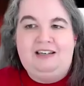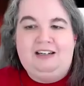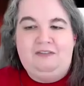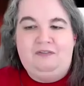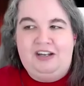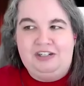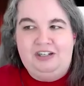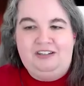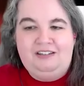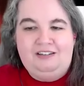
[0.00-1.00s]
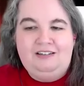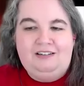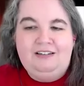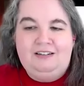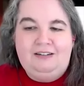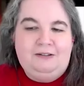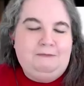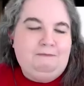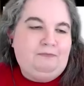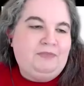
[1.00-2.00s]
than a confession. Yeah.
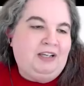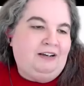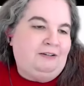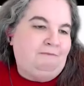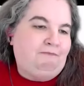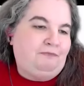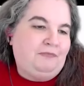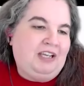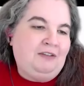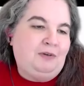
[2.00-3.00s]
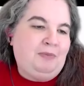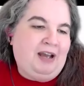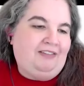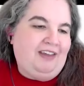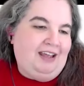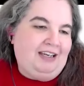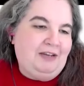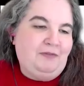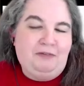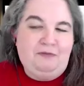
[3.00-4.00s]
Yeah. Even back then,
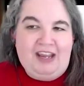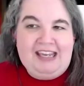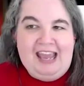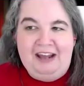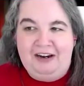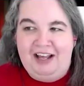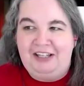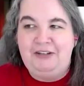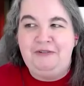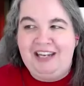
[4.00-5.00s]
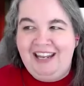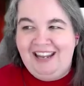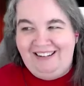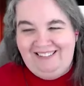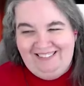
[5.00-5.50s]
even in fake Canada, you need